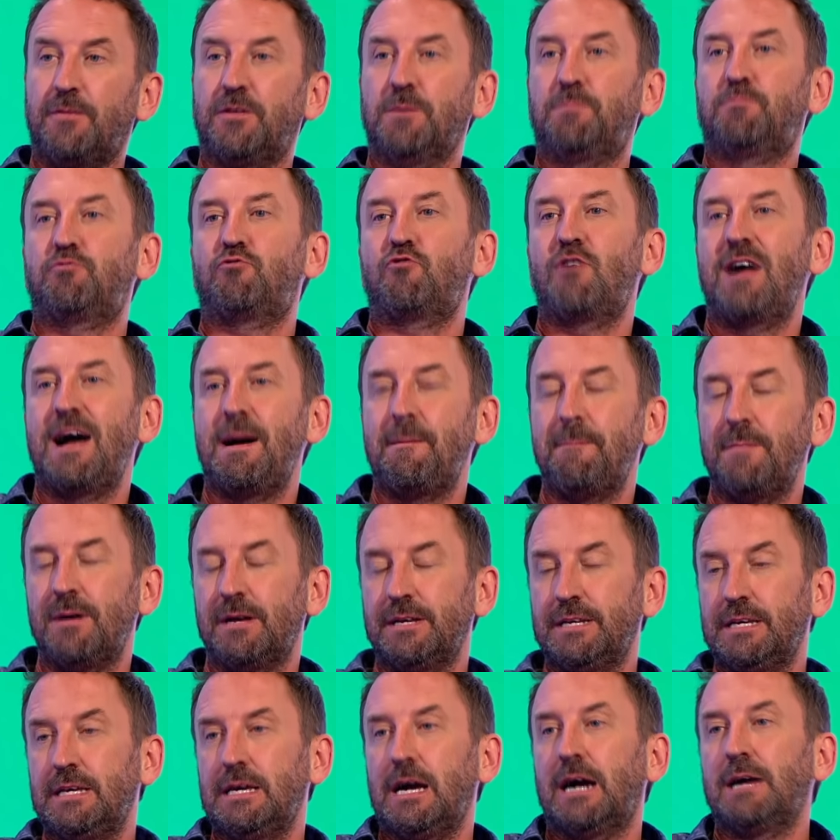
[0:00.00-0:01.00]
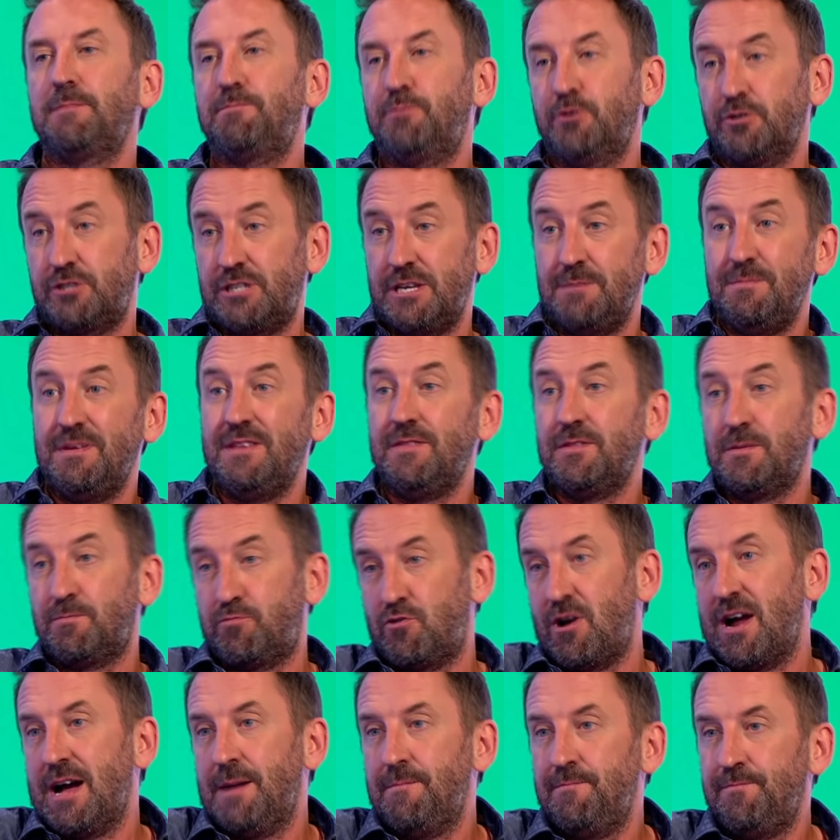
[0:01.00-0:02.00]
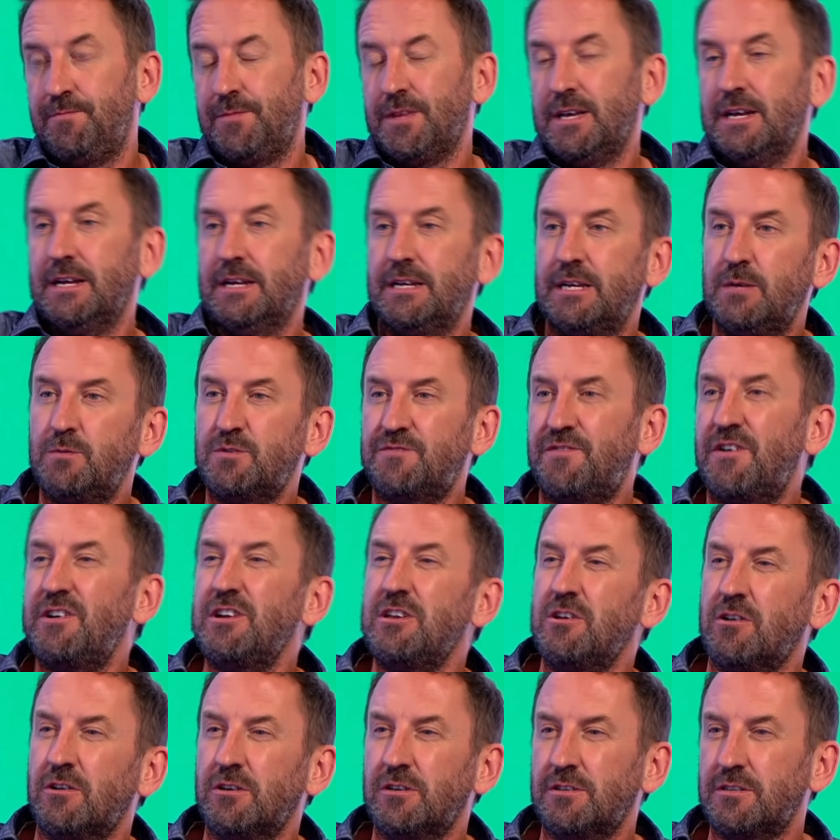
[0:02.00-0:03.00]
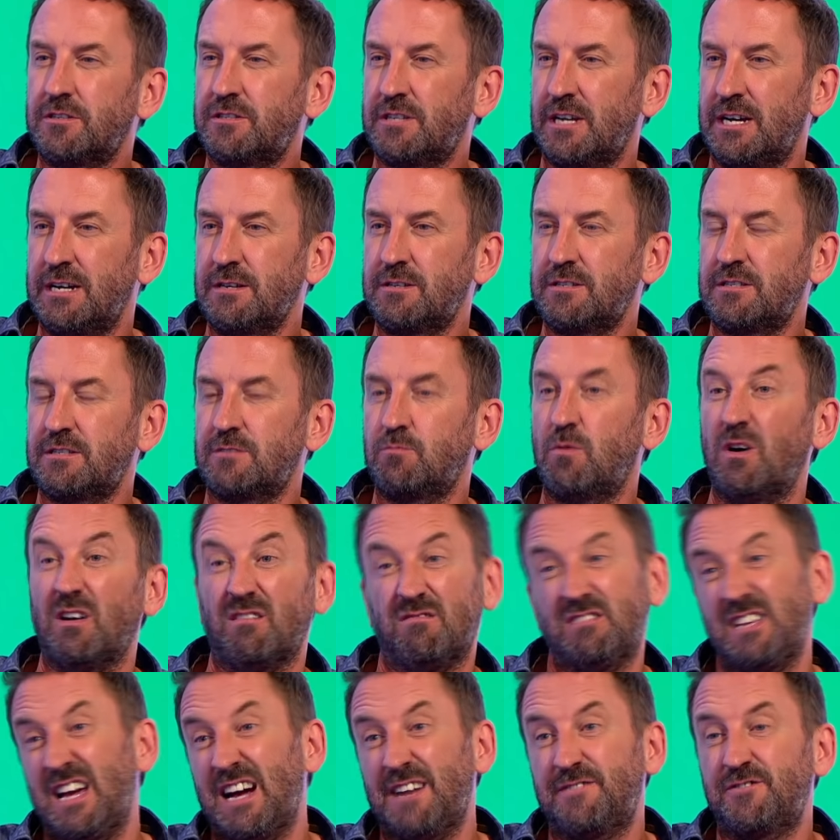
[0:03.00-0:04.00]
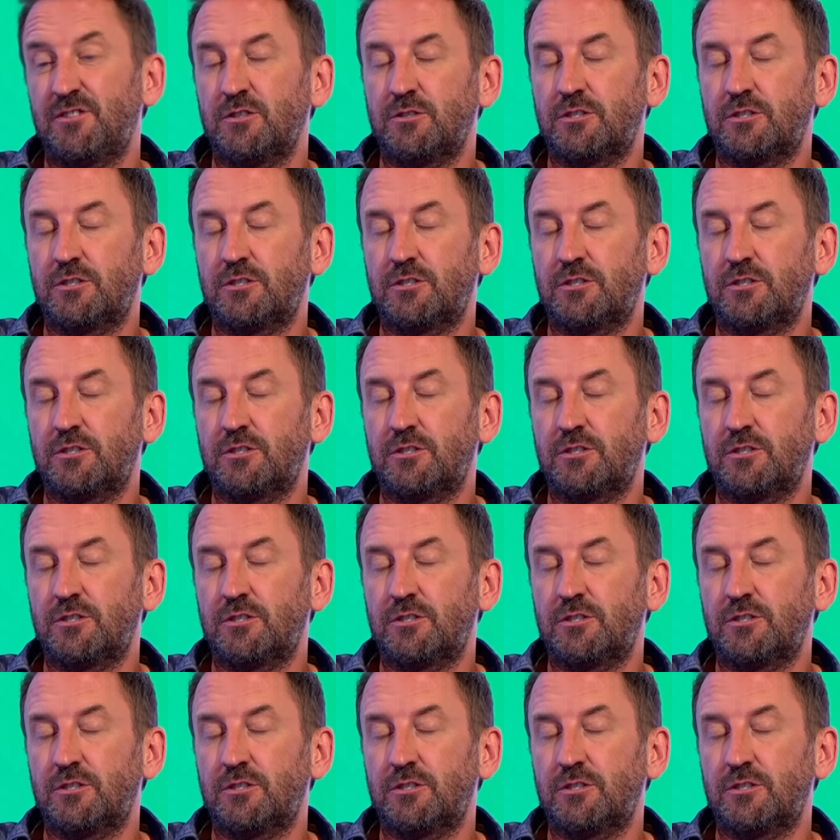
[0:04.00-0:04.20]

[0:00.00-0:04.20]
pram, I put him in the pram. He was very young at the time, because, well, you have to